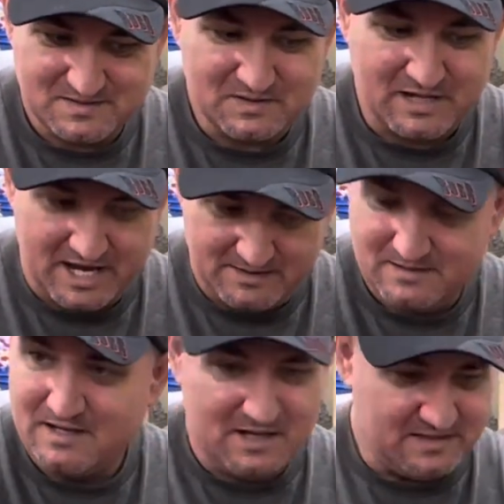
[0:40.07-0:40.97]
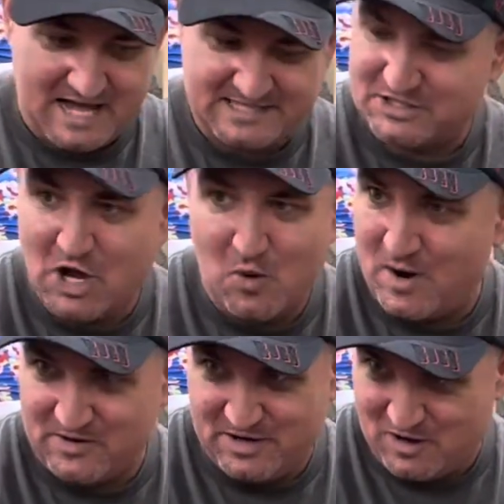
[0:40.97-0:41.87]
Okay? That's
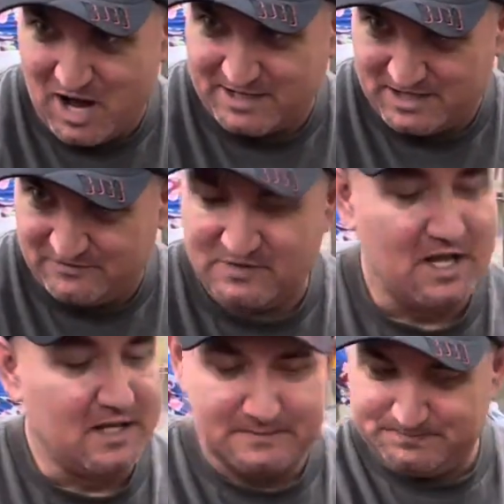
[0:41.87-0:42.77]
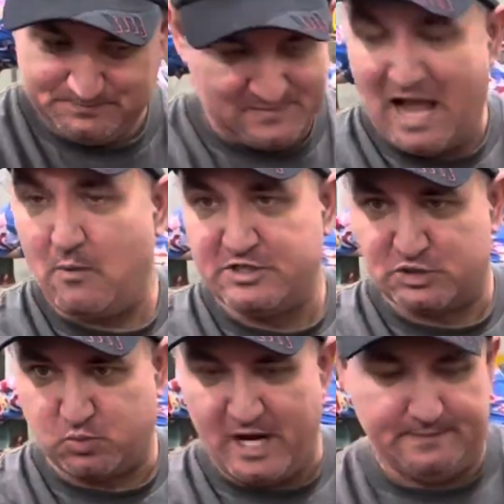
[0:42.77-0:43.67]
nowhere near hot. Now we
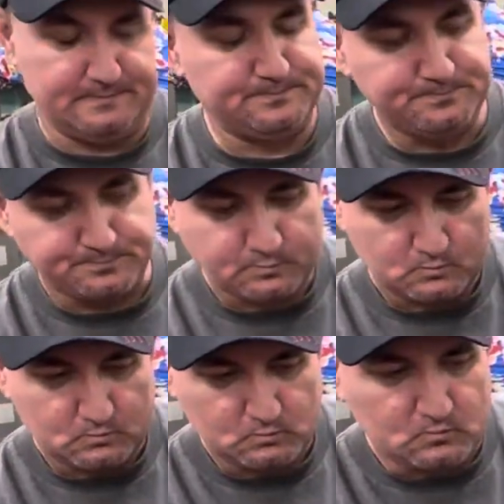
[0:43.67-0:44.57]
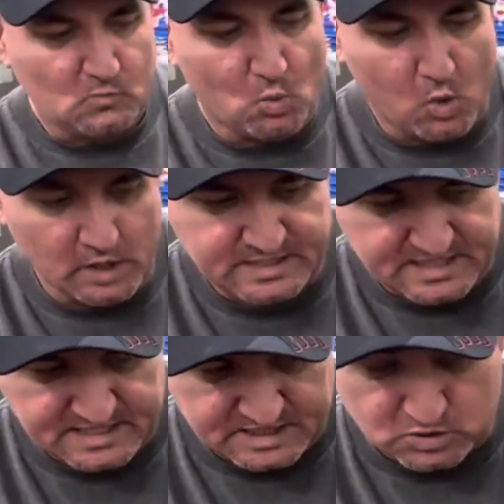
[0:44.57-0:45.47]
just wait. Once
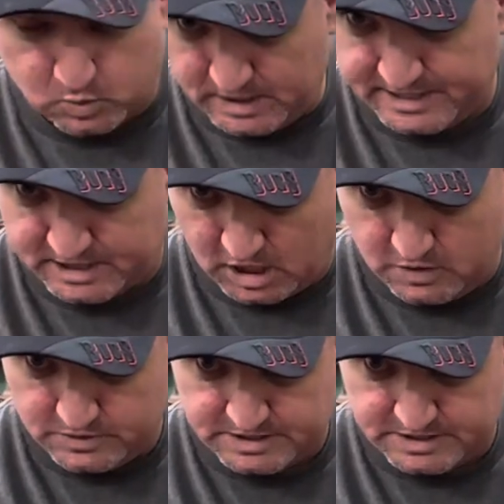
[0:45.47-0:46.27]
this is really close,